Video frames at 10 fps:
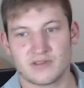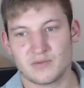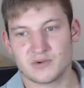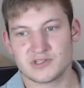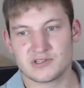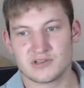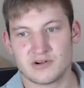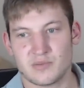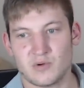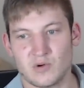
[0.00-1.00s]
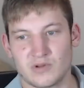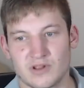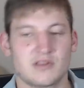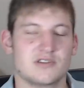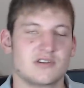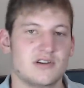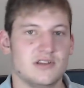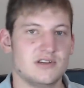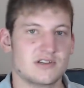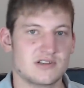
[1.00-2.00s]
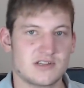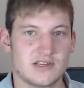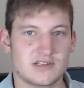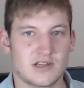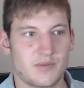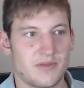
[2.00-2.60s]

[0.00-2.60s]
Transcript: There was just a report that the Chinese have set up